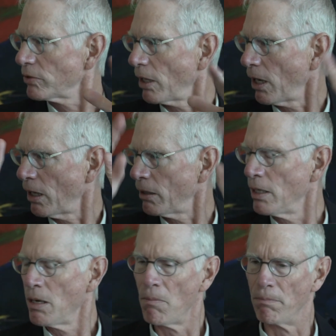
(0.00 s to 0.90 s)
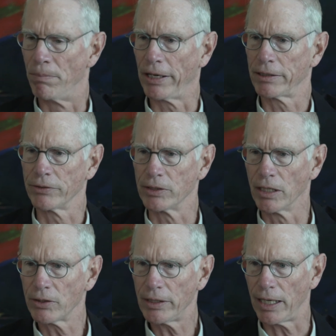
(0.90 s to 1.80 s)
Uh, but on the
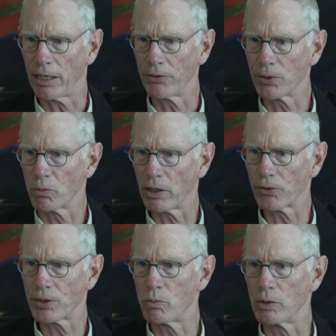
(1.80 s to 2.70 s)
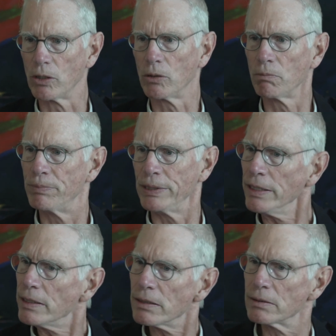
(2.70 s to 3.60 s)
other hand, the wealthy will be